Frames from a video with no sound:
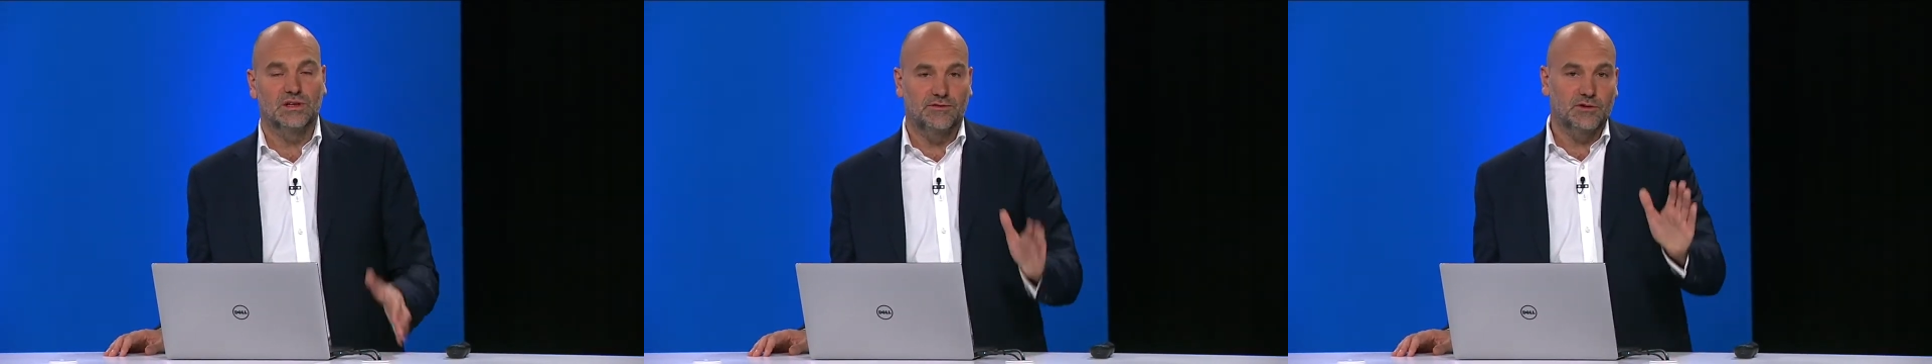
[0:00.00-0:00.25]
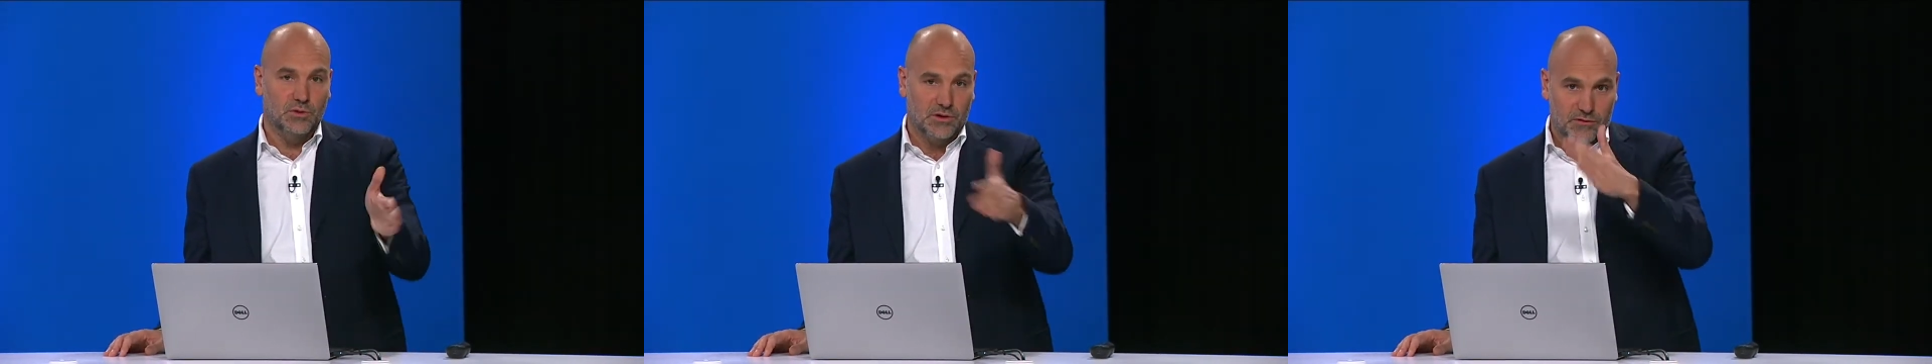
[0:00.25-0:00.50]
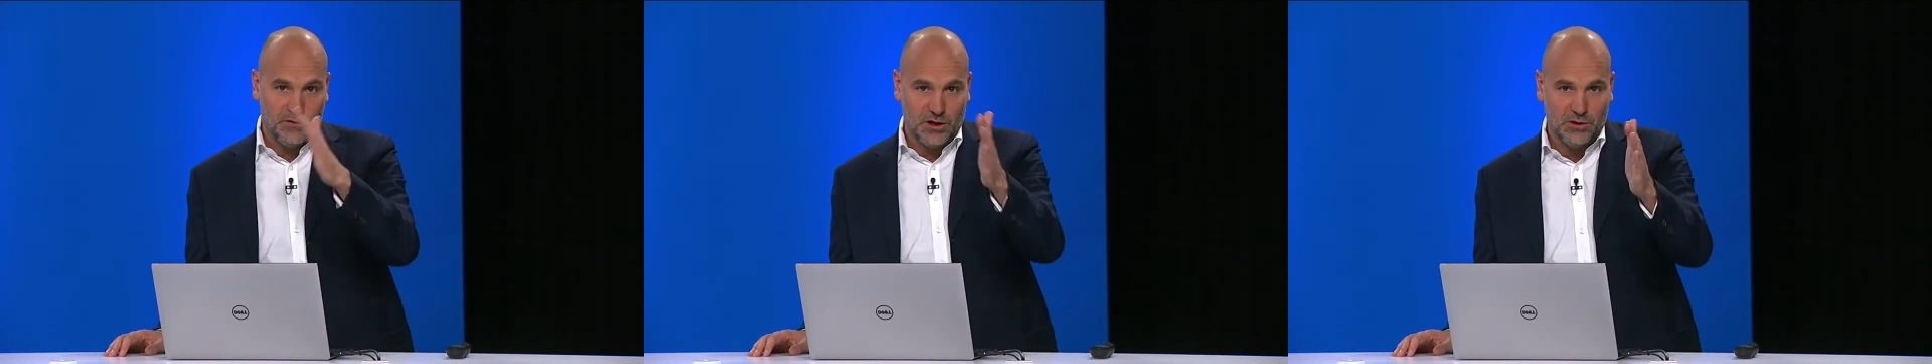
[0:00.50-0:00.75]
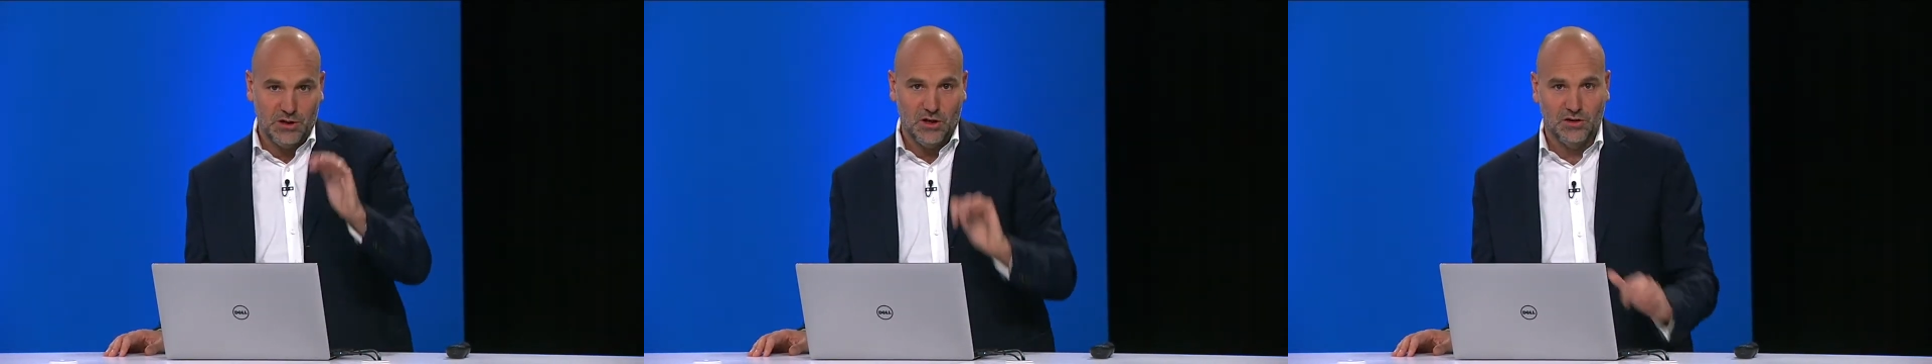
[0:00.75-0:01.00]
if you want to
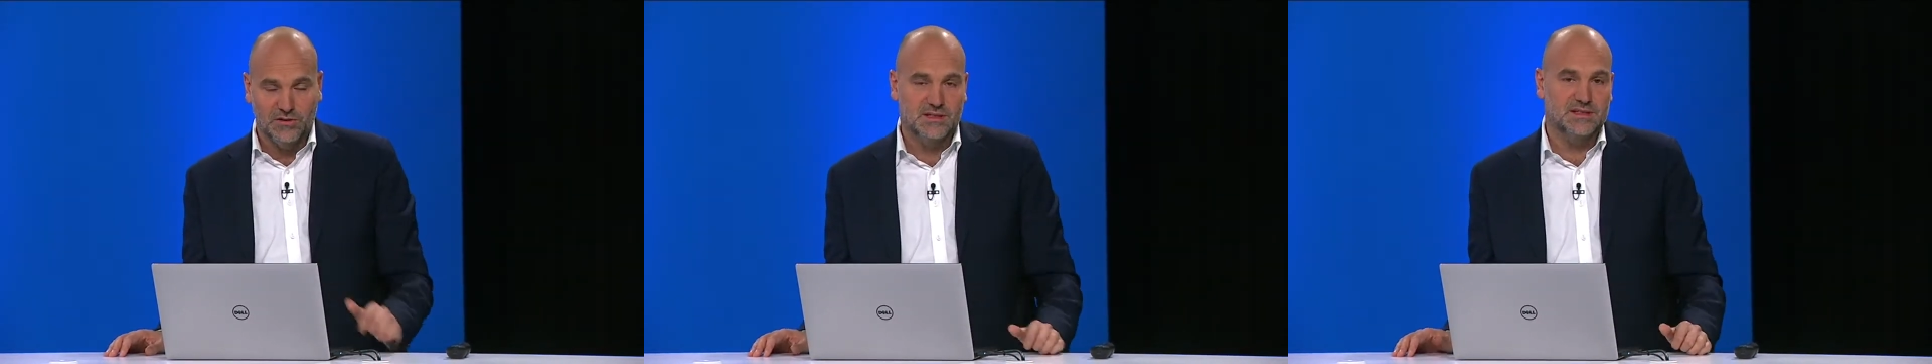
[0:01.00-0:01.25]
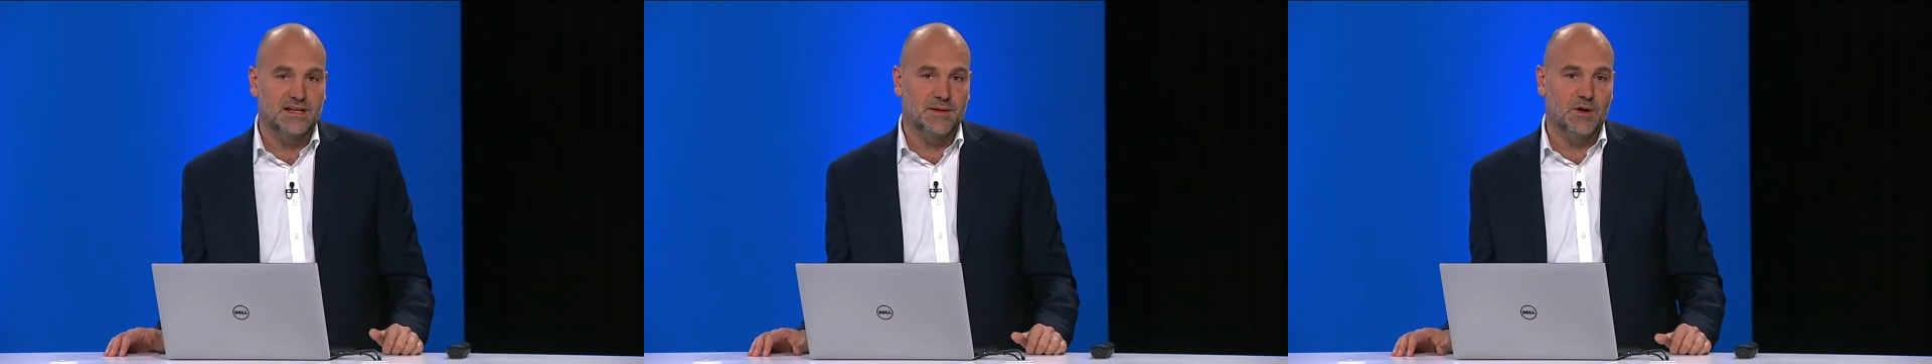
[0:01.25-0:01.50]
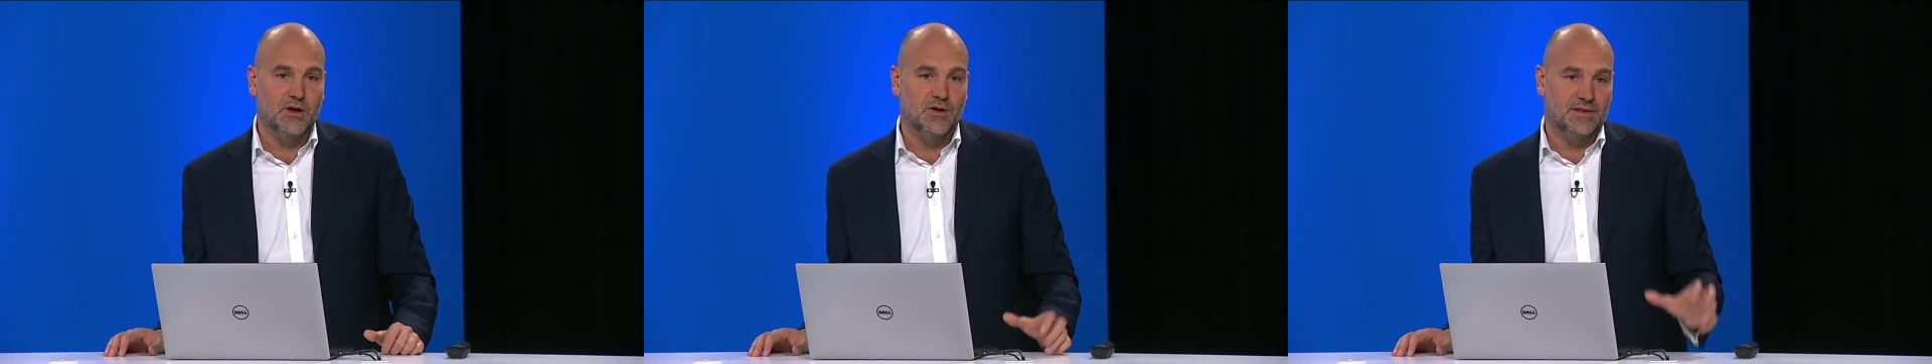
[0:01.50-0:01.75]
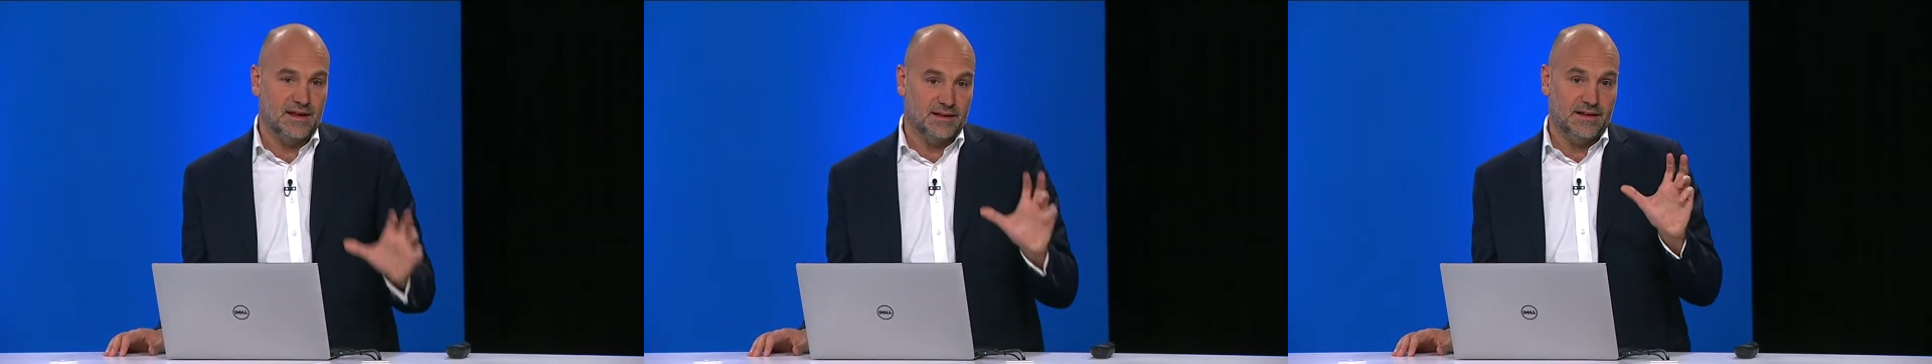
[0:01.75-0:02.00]
follow along this demo,
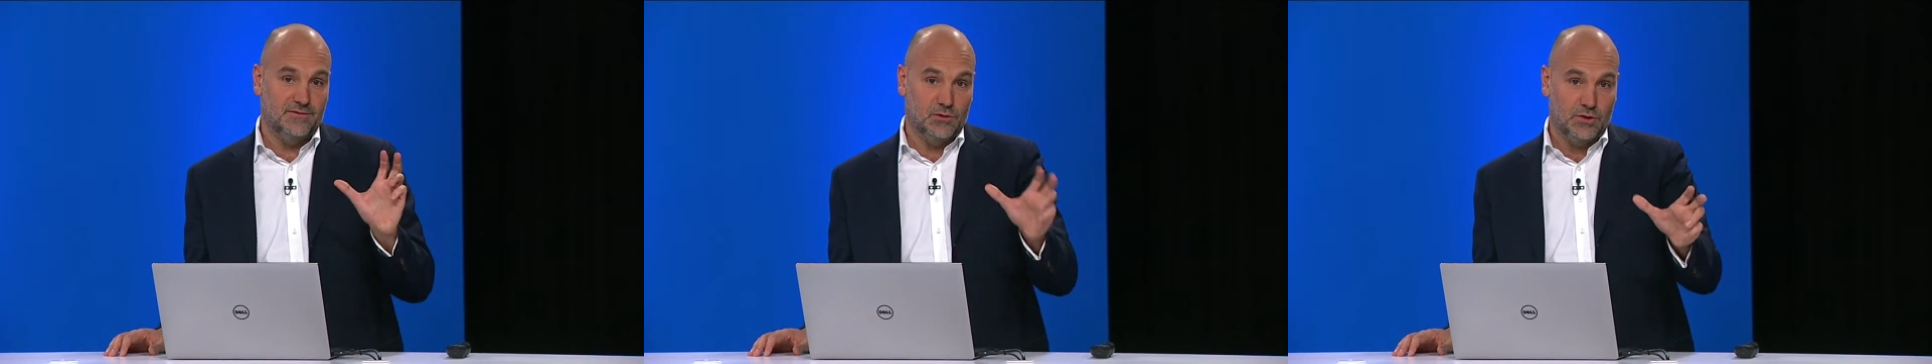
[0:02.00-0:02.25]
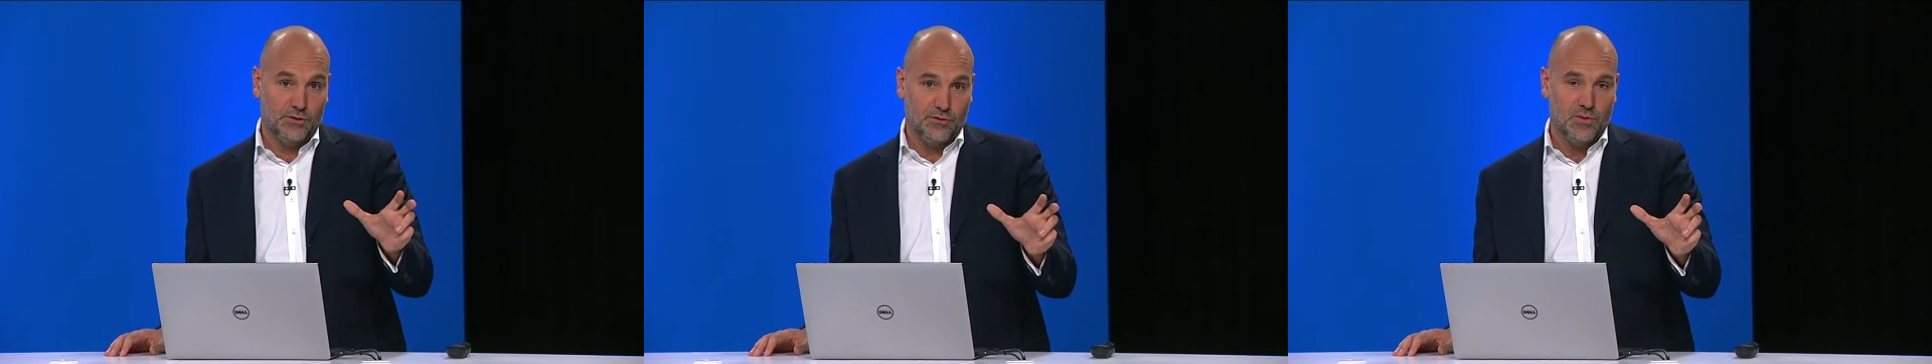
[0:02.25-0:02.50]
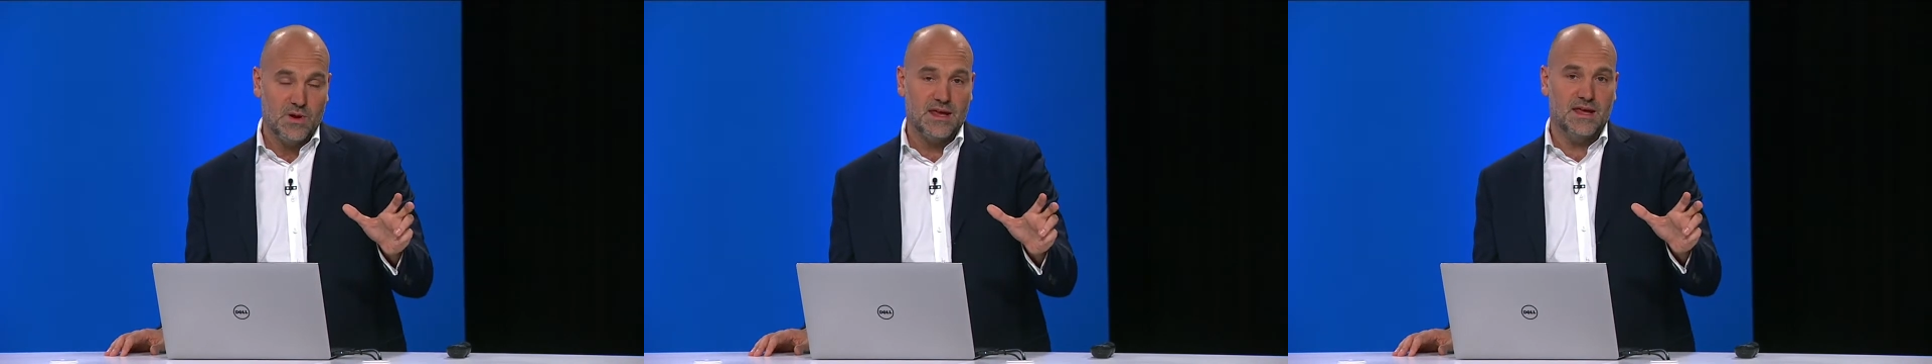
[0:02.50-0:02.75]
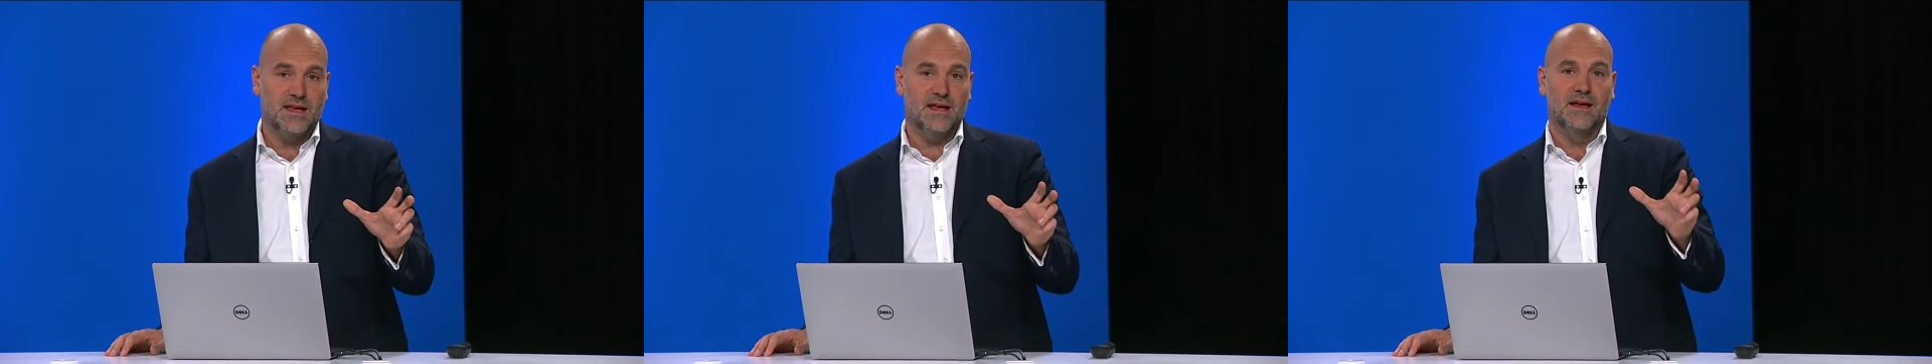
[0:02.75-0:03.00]
and that'll give you
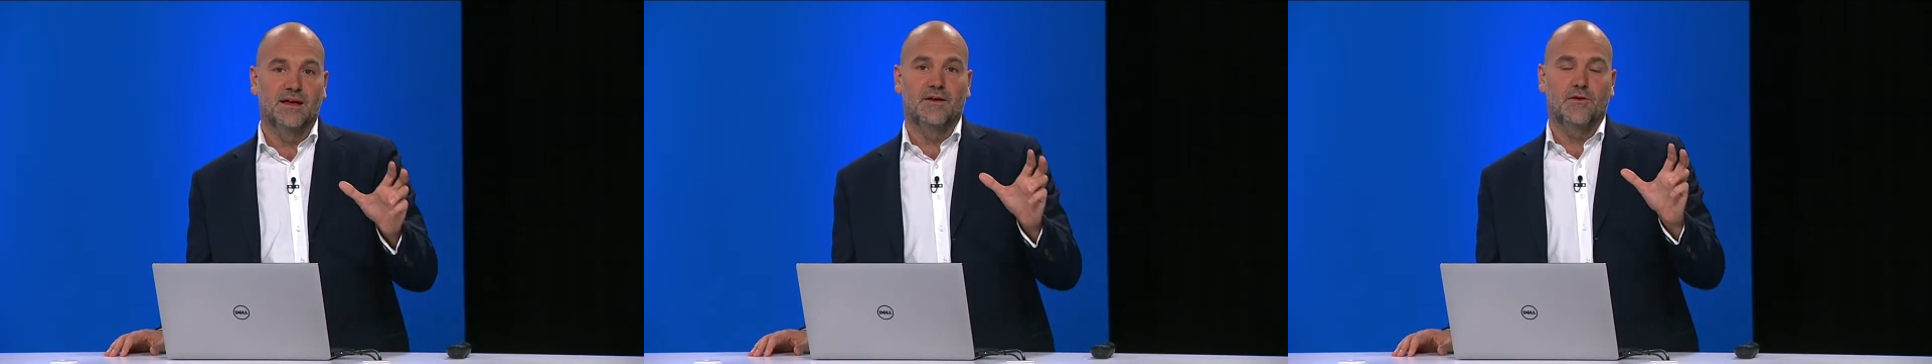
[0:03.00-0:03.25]
3